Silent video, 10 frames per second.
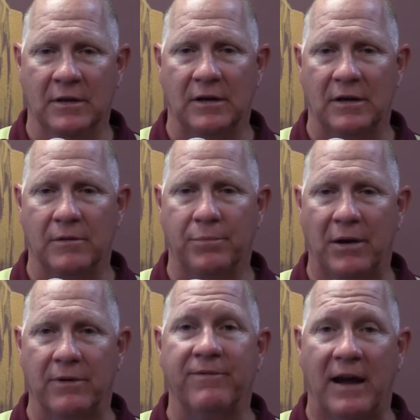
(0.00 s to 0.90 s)
uh,
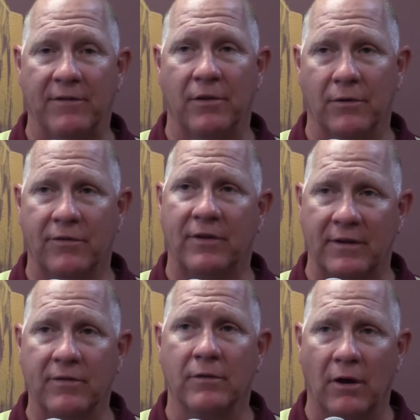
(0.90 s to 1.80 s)
probably five of those
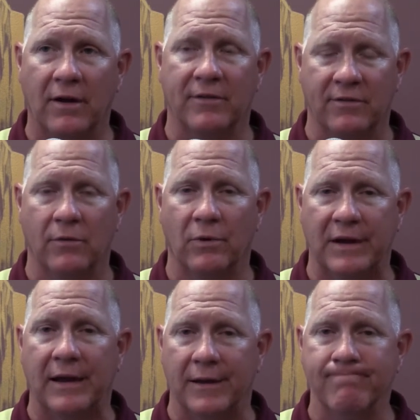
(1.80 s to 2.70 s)
six losses that
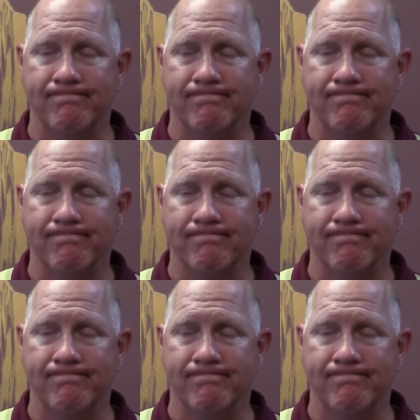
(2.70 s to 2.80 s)
we had.